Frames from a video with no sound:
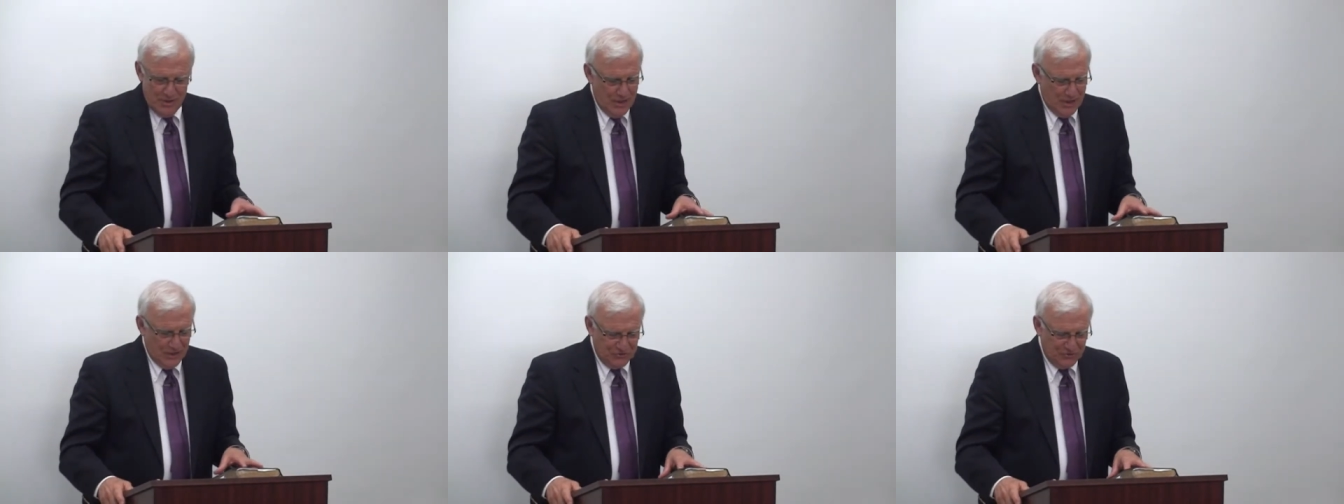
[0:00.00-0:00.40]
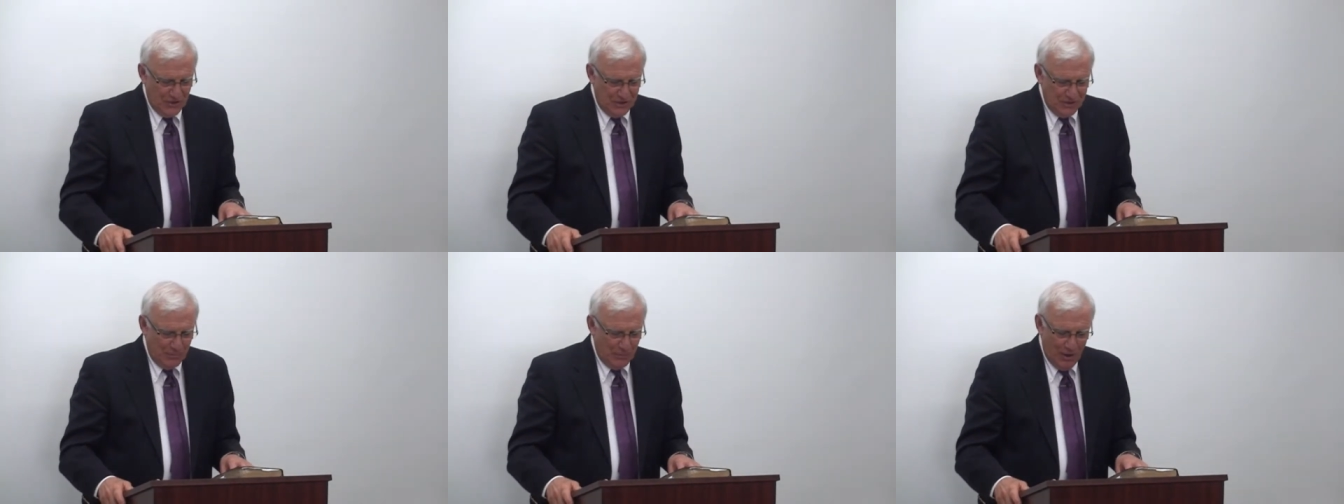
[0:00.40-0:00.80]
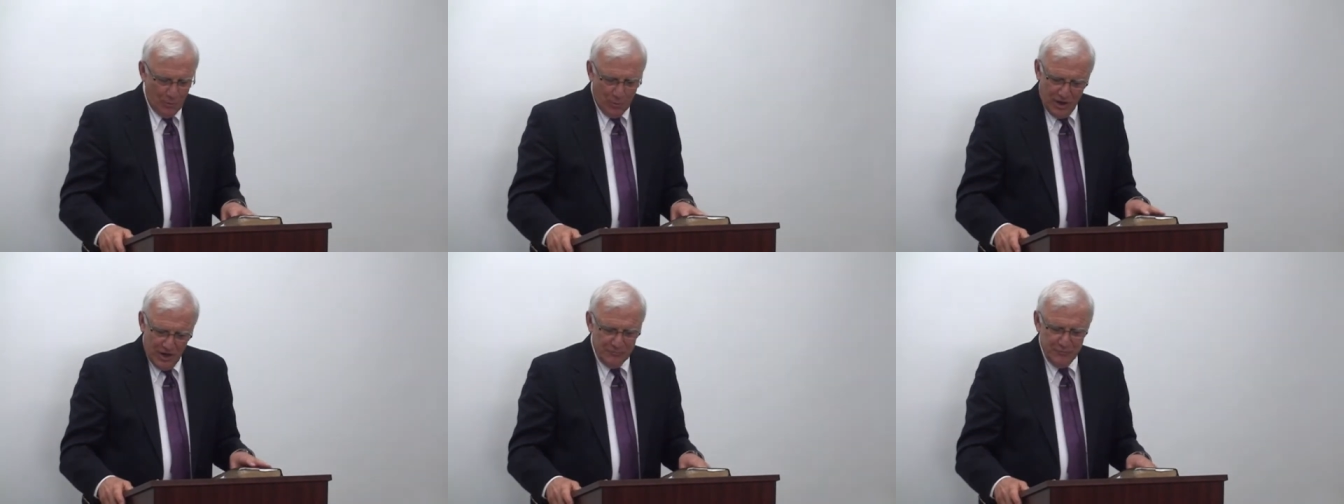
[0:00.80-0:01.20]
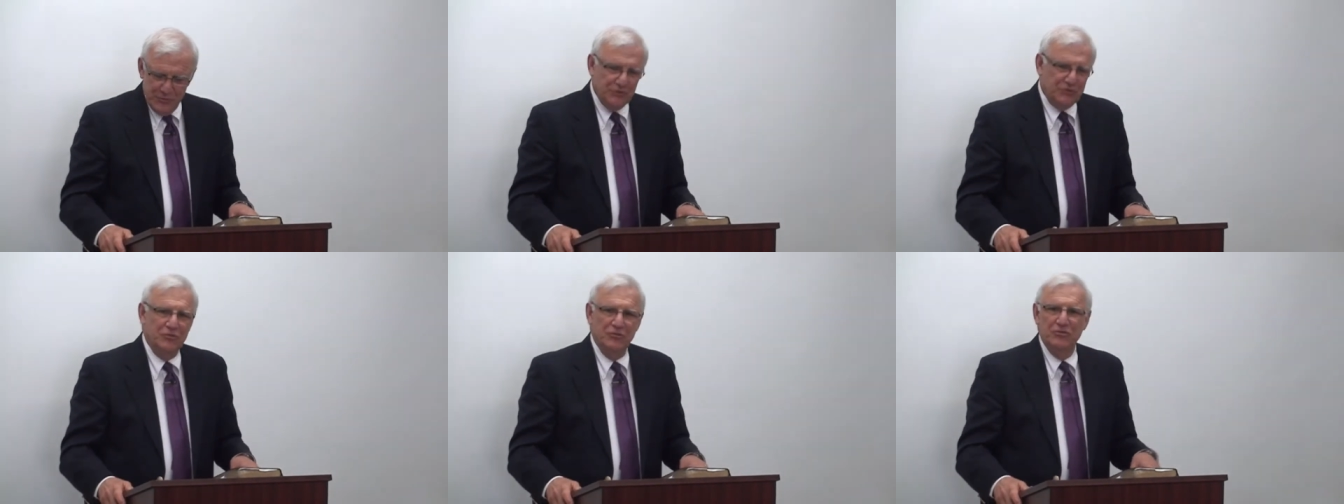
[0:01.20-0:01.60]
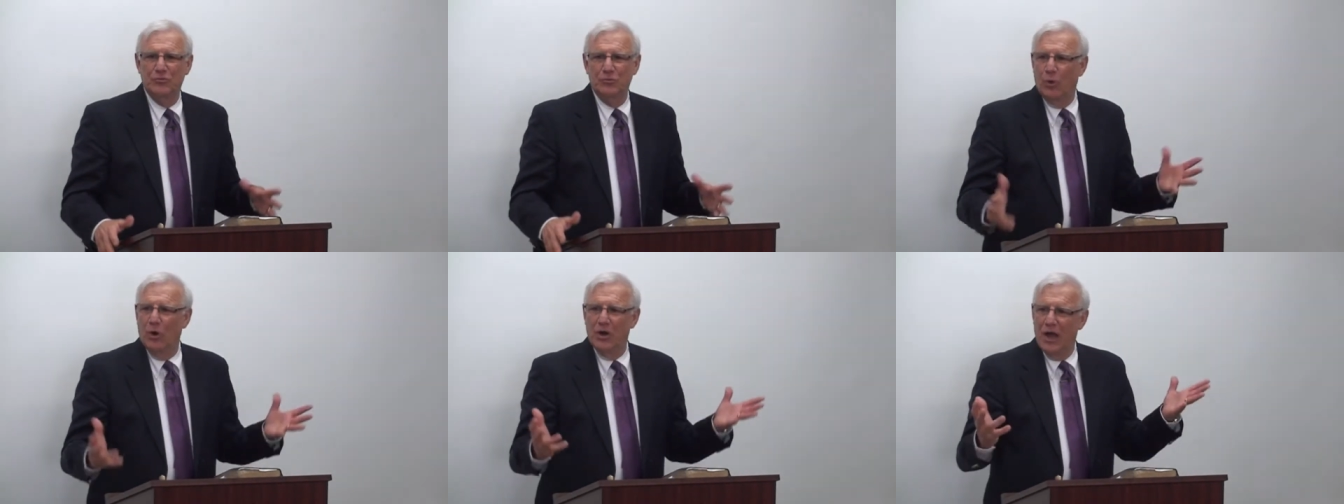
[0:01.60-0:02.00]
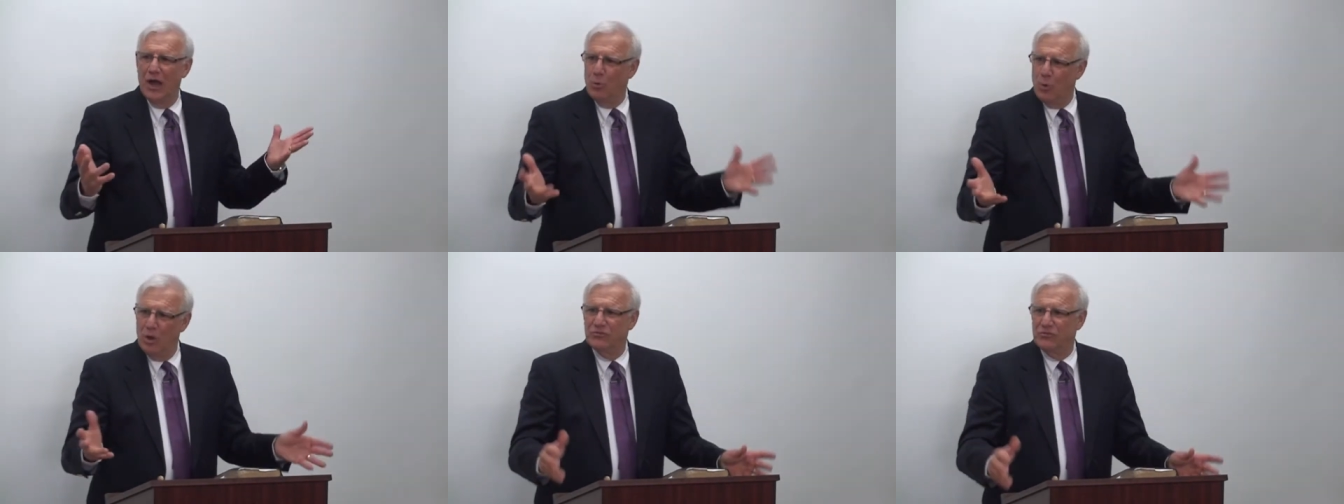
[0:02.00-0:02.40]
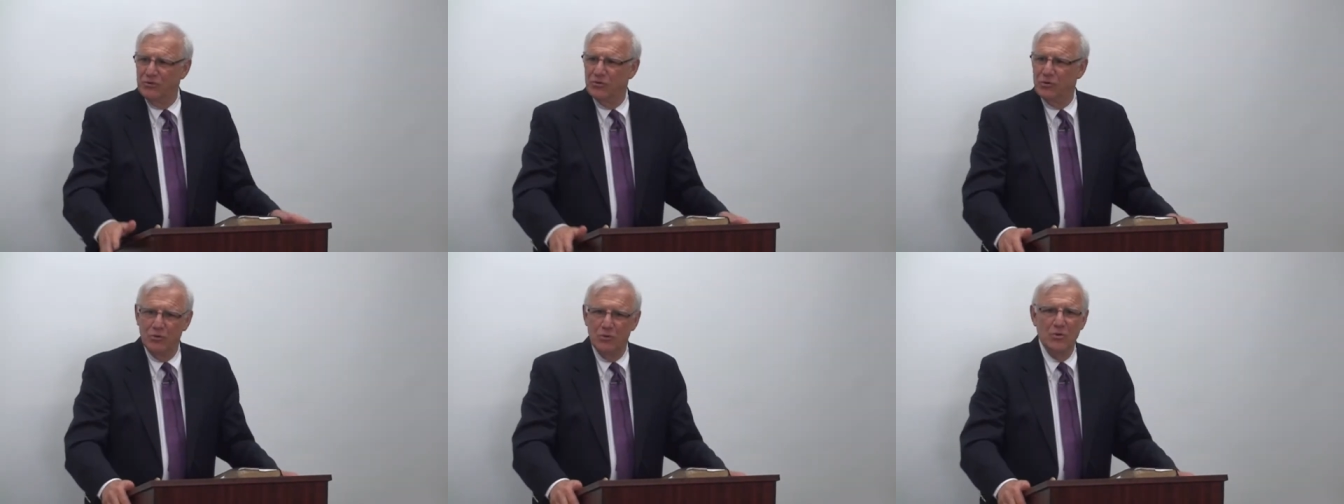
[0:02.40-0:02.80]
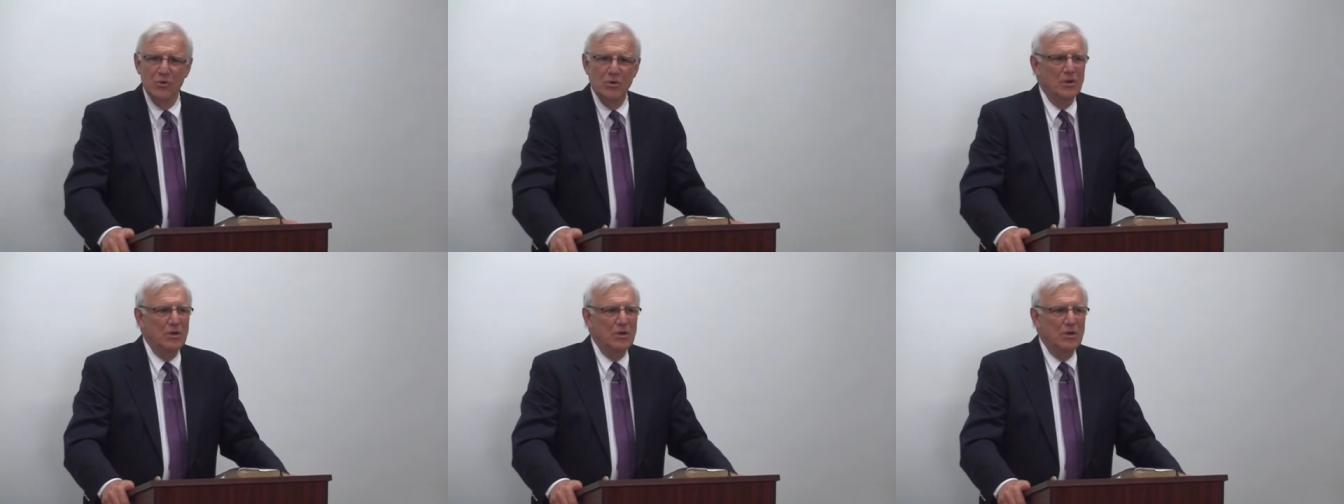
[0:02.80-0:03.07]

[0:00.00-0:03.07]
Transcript: I said to my wife, This is what I want to do